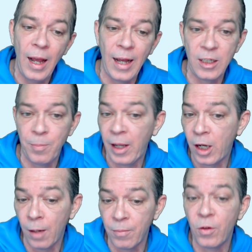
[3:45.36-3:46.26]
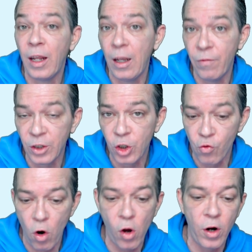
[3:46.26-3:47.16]
as it becomes even
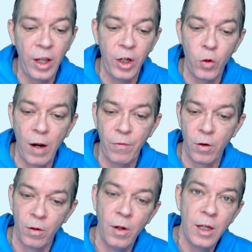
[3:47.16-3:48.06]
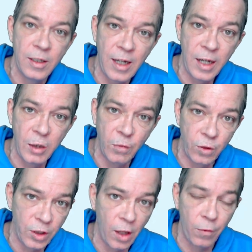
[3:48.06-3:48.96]
stronger. And you do have your section for
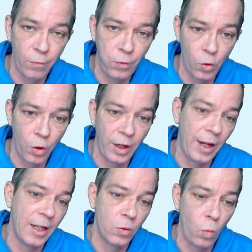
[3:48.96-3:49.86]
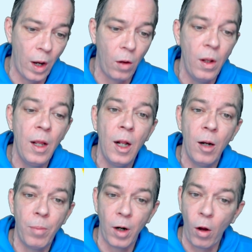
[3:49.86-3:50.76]
southern Florida as well.
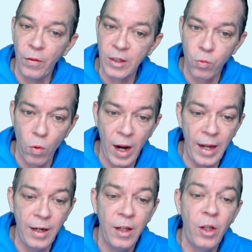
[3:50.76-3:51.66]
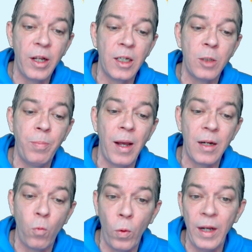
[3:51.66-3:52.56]
But all this red, you can
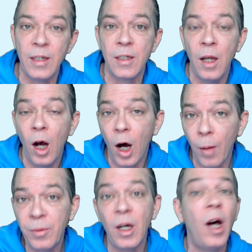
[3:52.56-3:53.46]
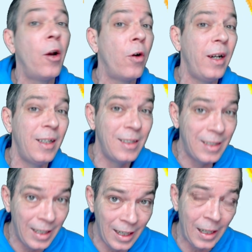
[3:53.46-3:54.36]
expect winds up to
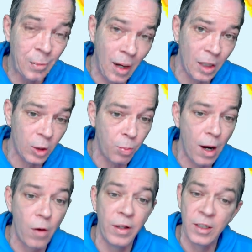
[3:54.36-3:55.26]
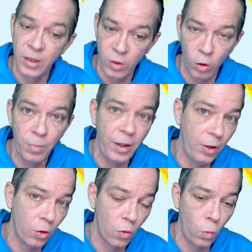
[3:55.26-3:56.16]
110 miles per hour. This is going to be
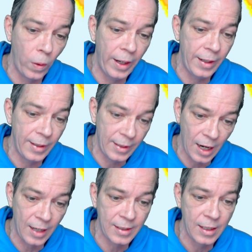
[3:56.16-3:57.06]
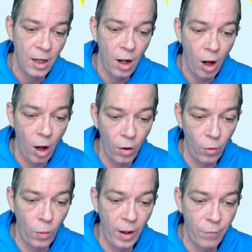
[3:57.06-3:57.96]
your wind gusts all the
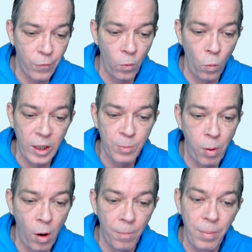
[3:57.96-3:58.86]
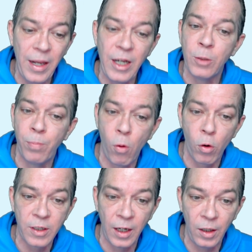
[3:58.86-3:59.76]
way from West Palm Beach,
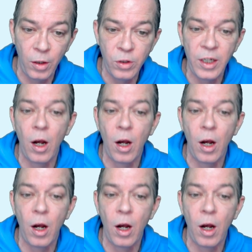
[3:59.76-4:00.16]
Port St. Lucie,